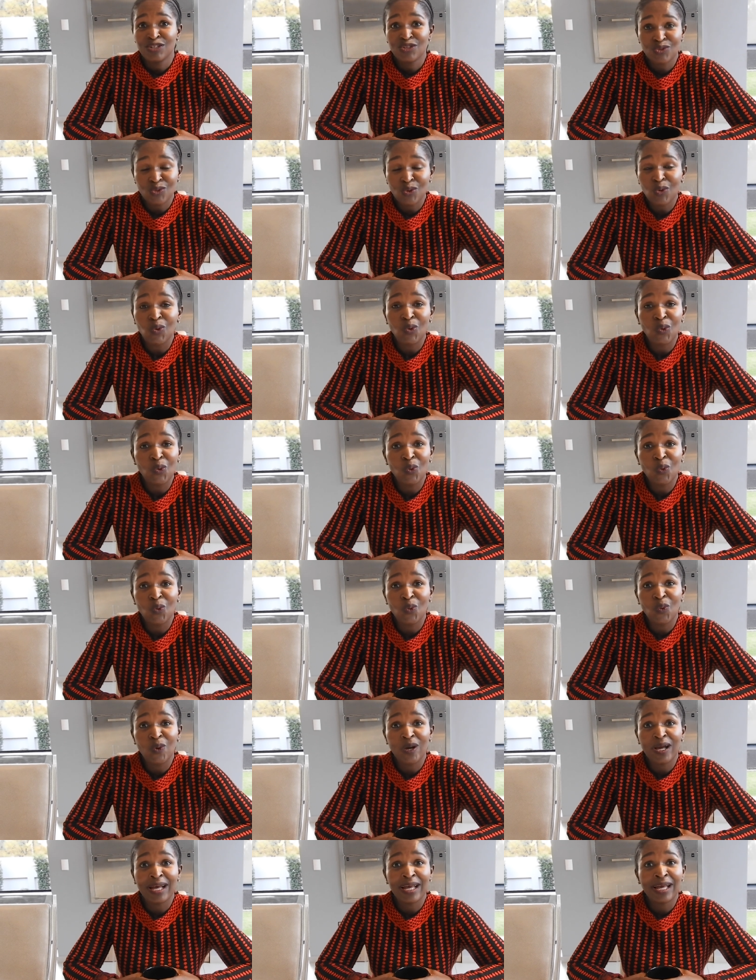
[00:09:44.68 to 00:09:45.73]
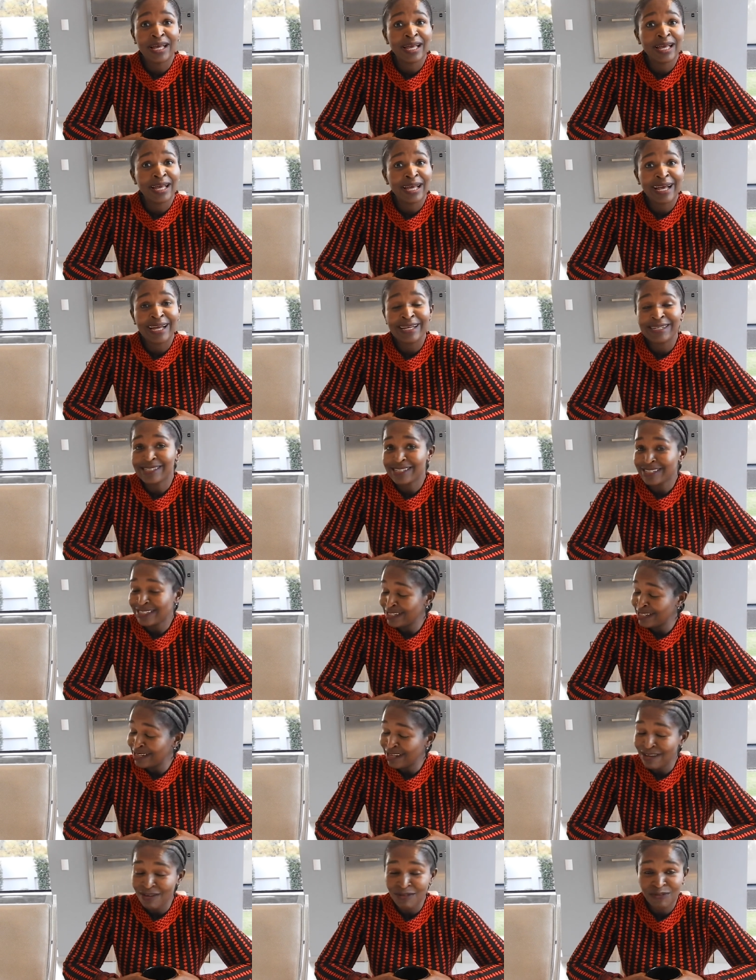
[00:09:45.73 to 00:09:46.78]
So uh, I
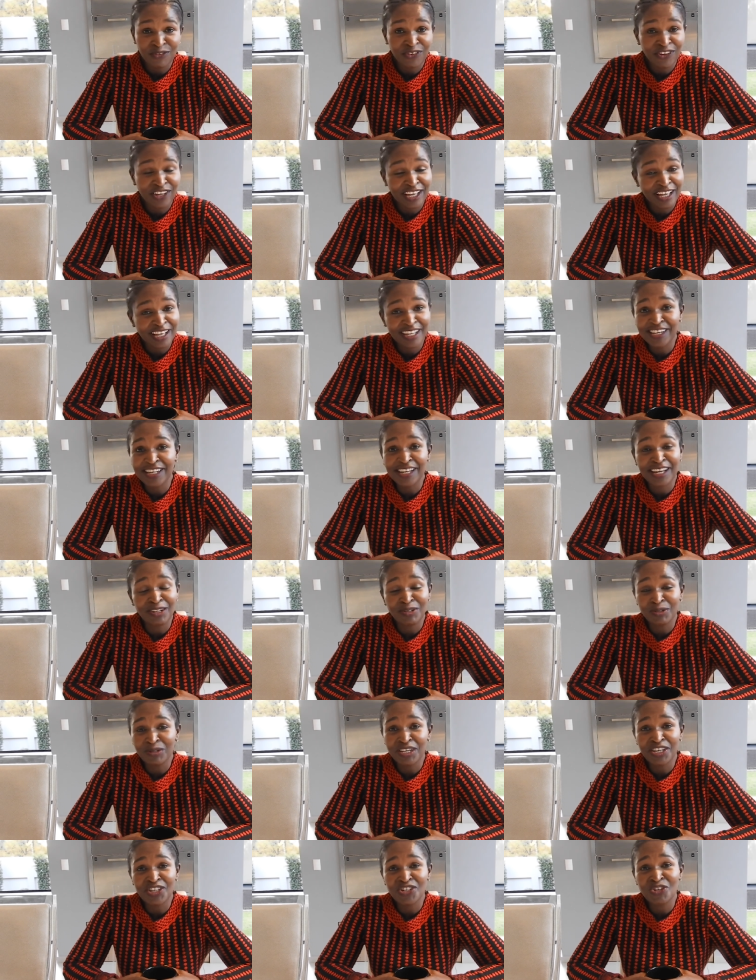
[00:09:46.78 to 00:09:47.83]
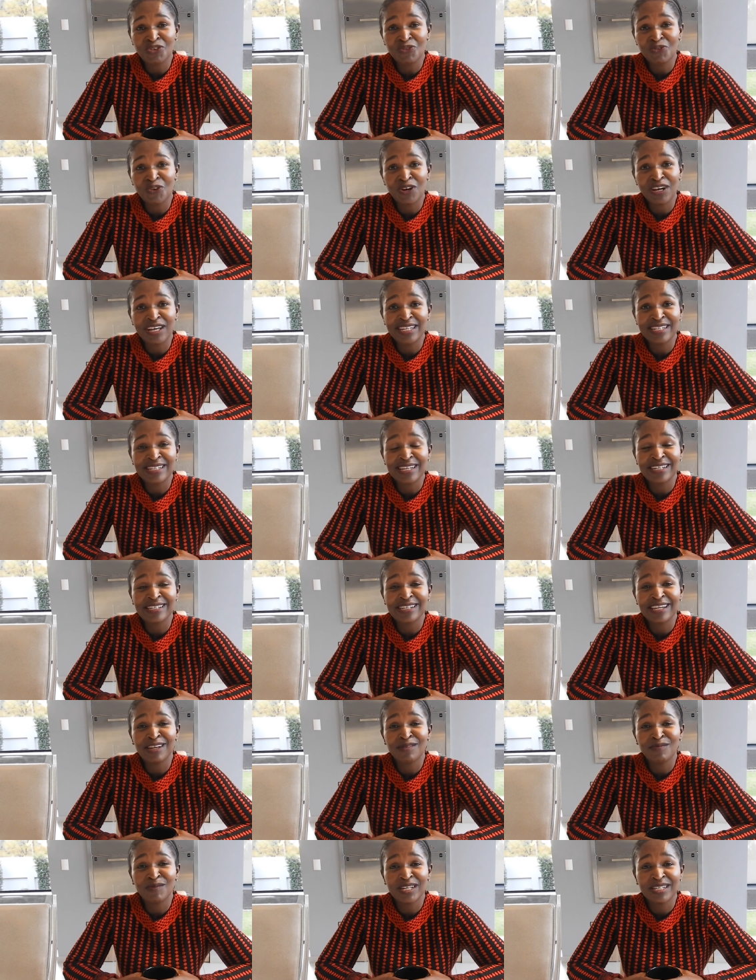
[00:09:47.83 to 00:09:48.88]
didn't have any allocation for
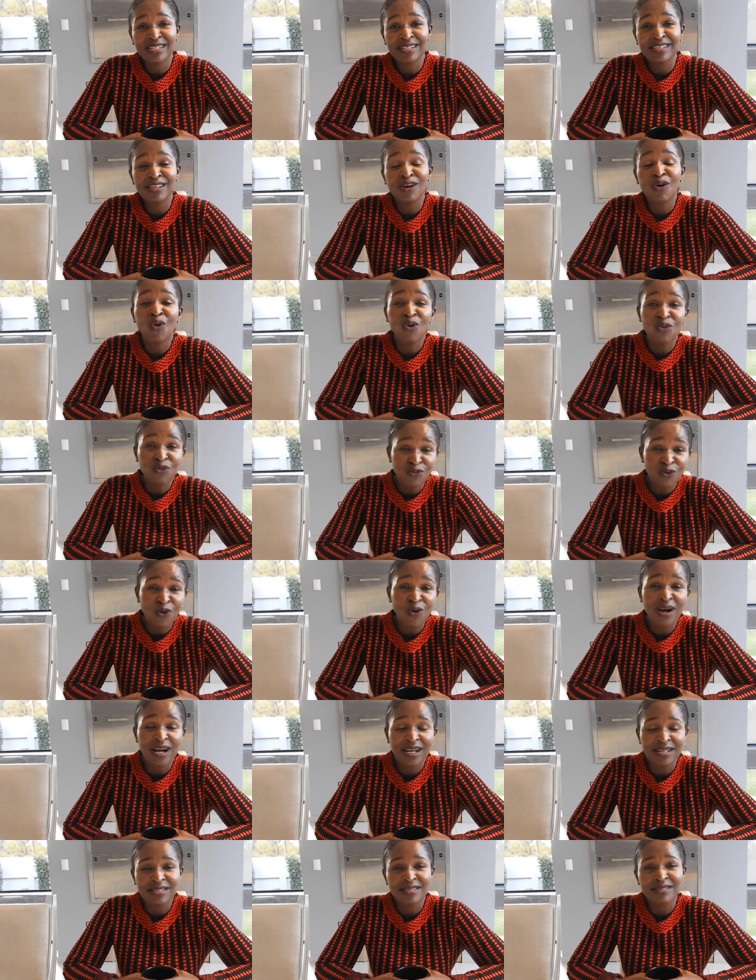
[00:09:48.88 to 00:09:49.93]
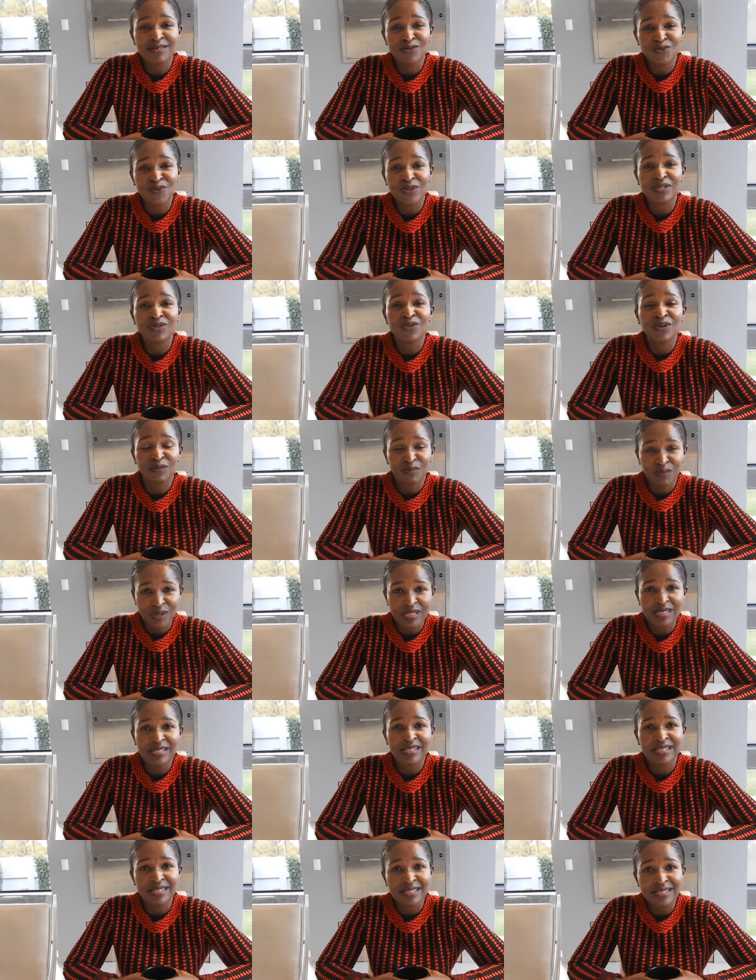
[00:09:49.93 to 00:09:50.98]
entertainment. The whole focus was on
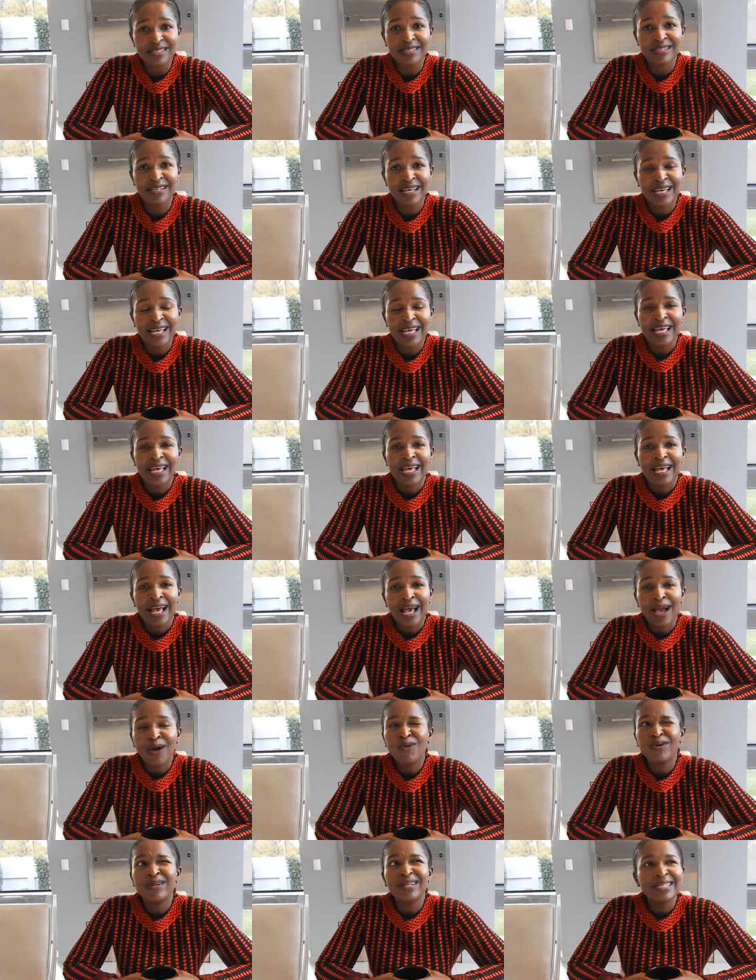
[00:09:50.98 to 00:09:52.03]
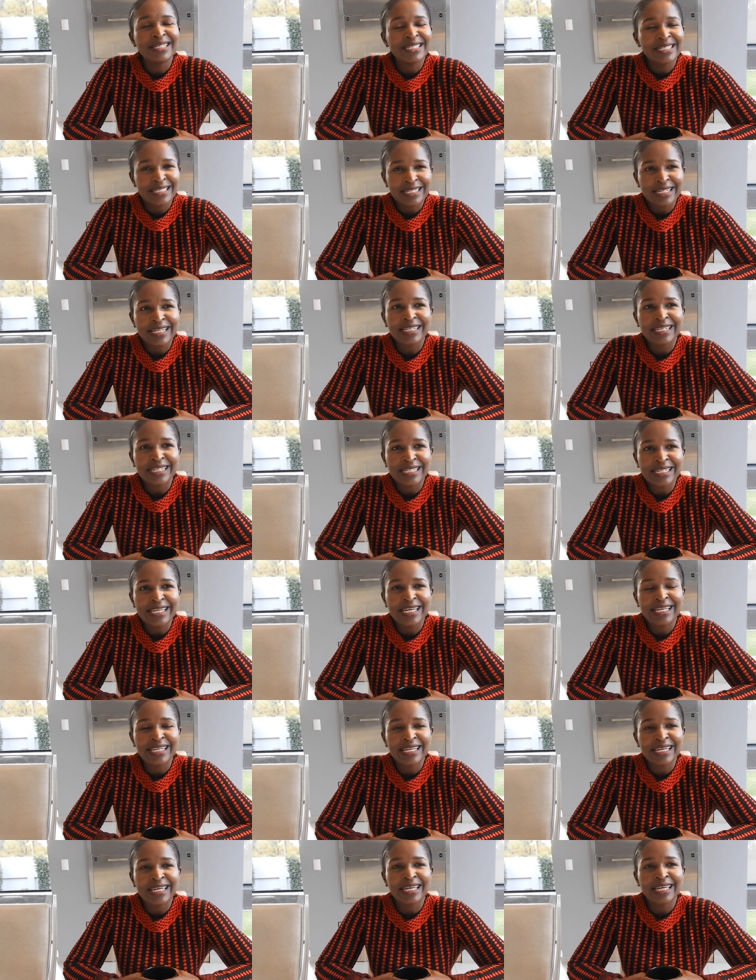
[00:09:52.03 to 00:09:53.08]
business. I only started
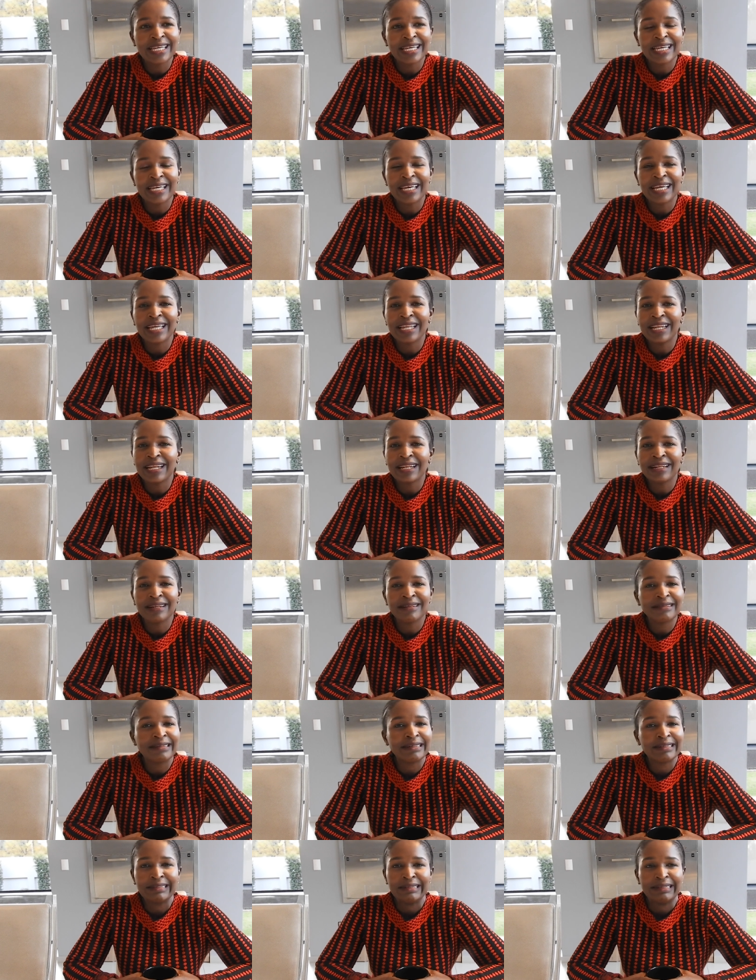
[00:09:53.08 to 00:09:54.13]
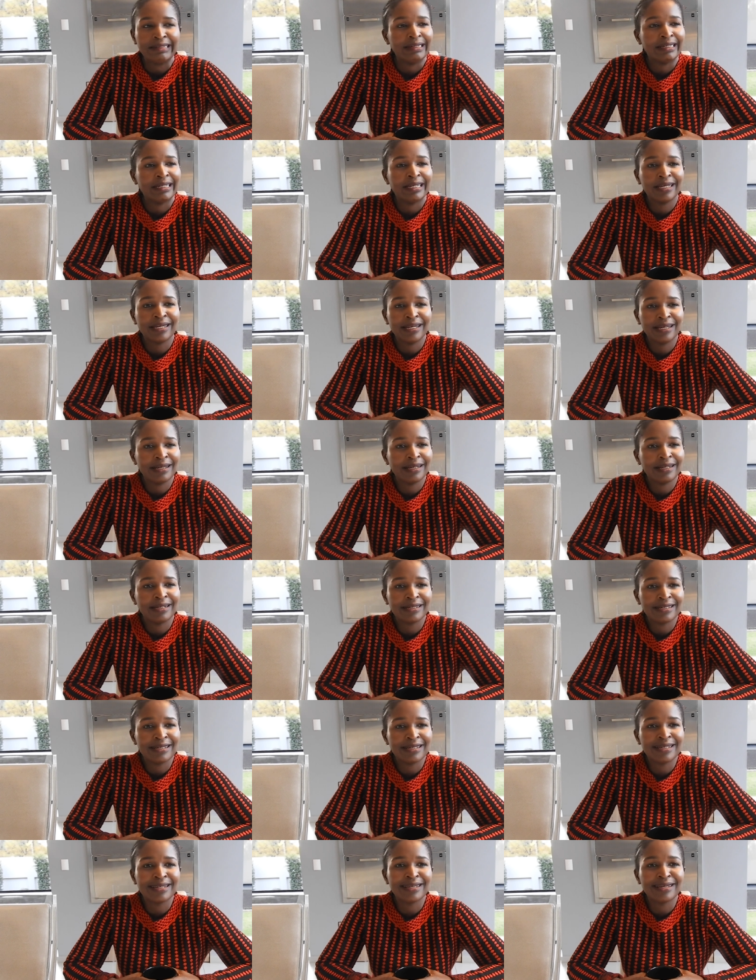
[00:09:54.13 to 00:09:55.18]
getting a, a,
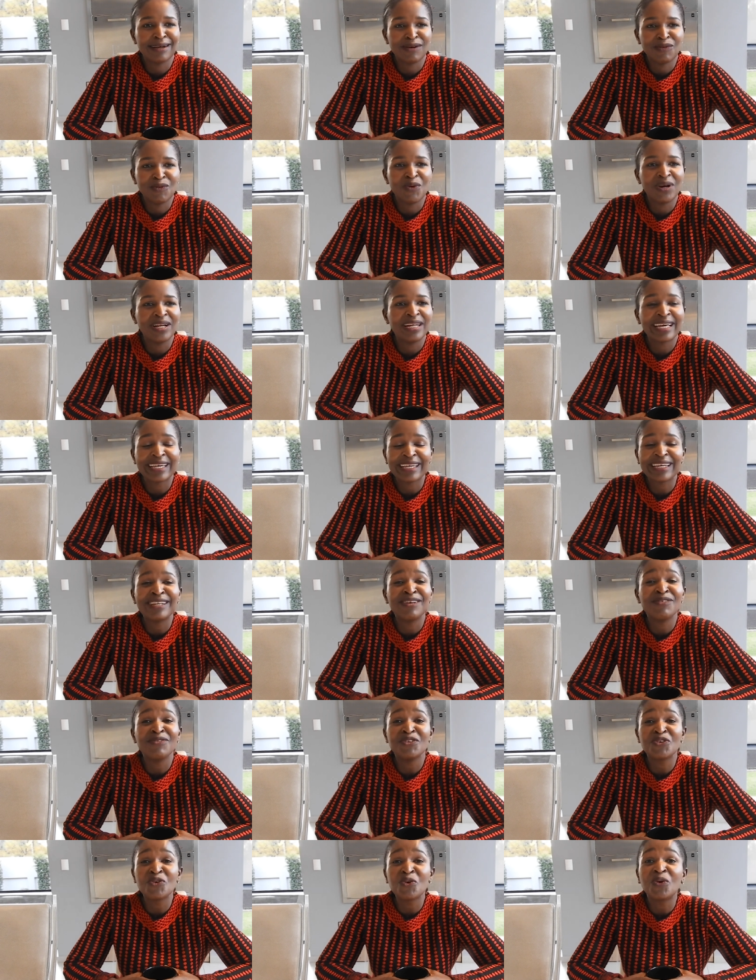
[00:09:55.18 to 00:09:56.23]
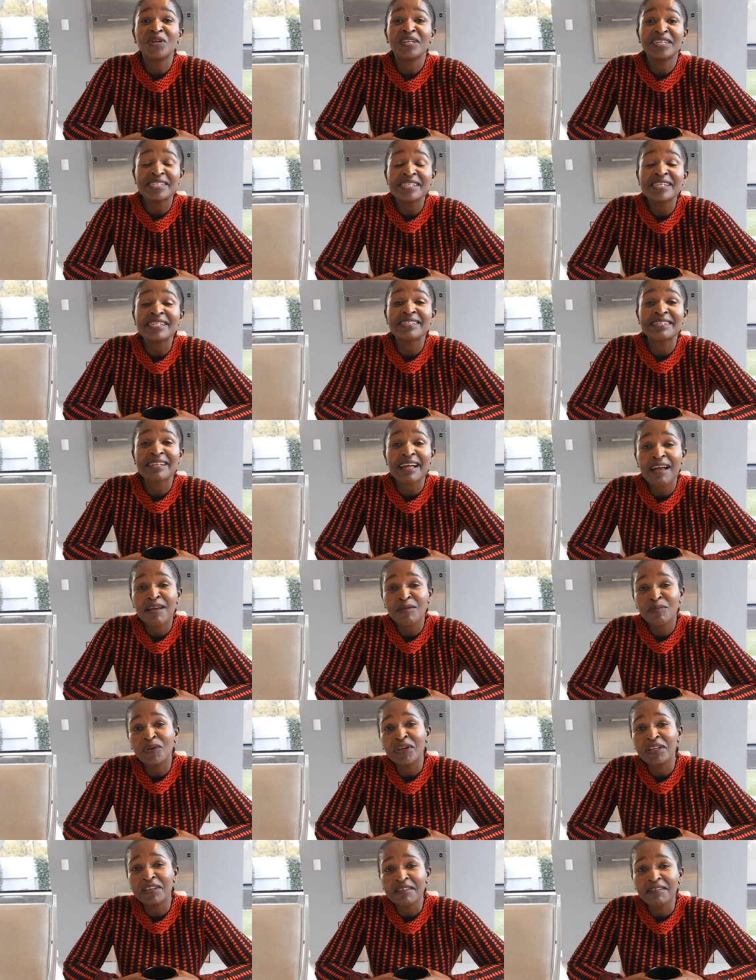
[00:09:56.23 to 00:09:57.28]
a well, I can even call it a
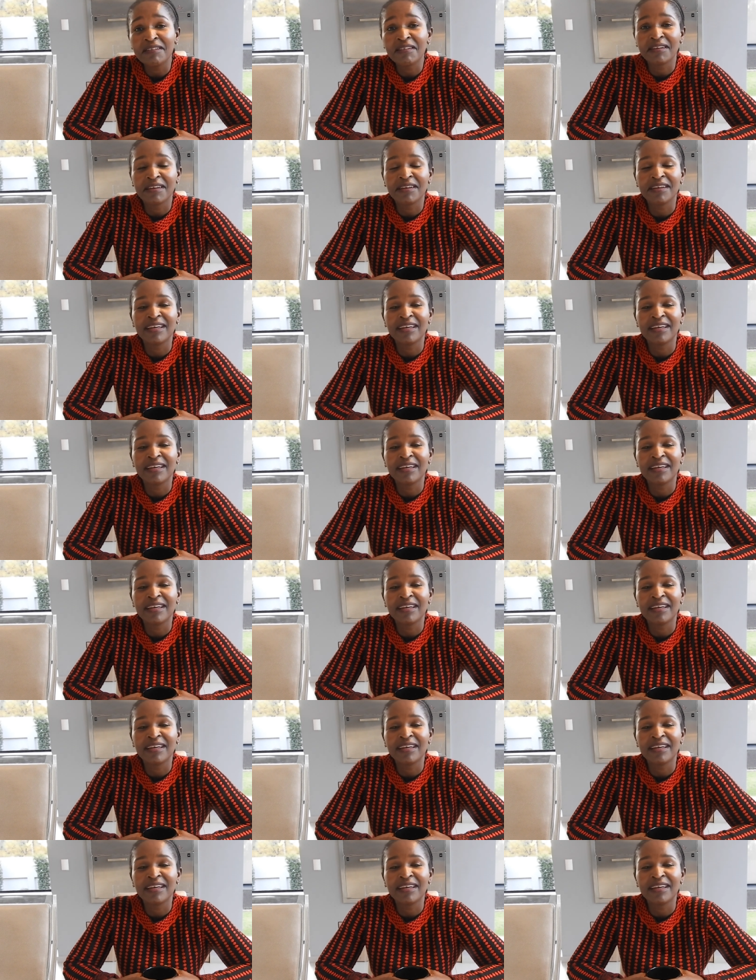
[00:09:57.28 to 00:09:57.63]
stipend,